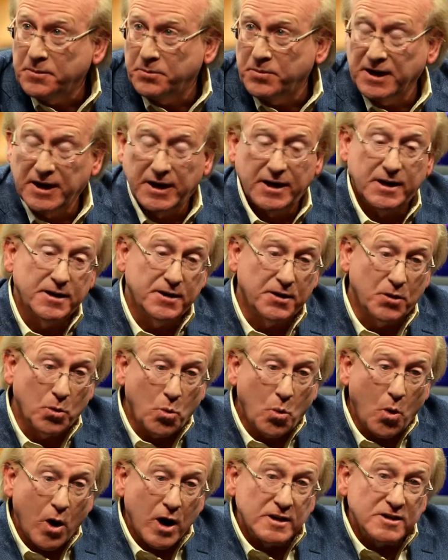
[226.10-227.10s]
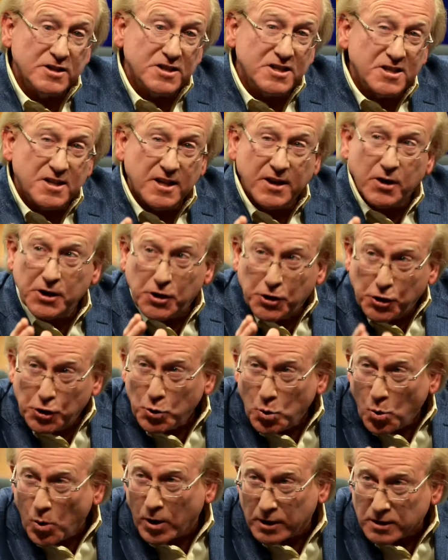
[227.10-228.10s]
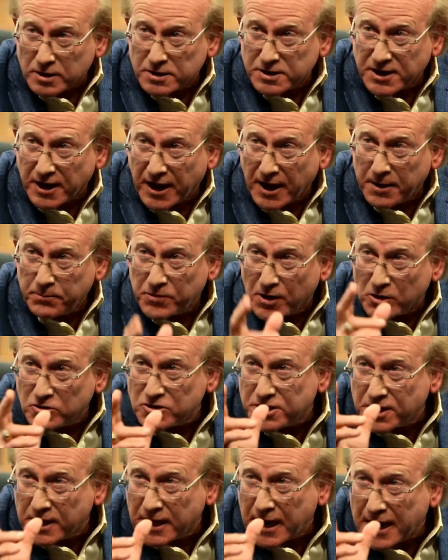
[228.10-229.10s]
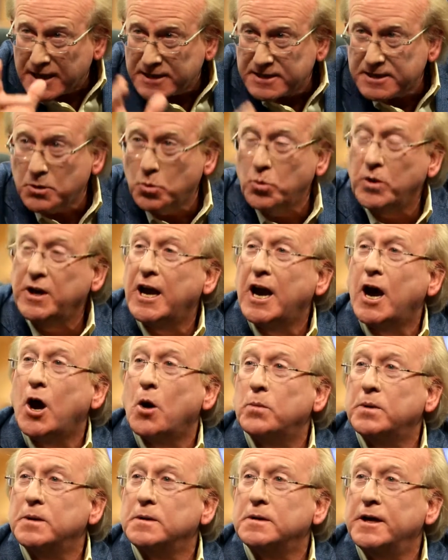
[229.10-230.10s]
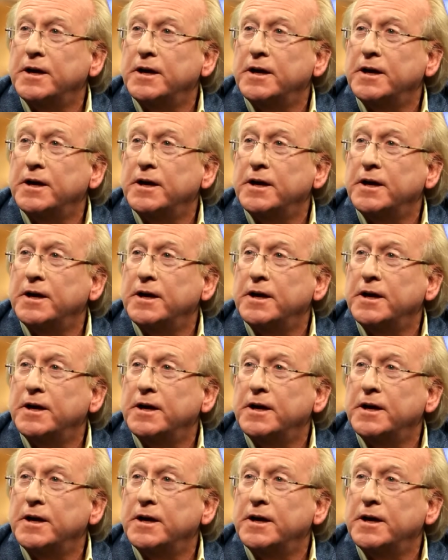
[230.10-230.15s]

But the ones that do want to escape, those are the guys that we help.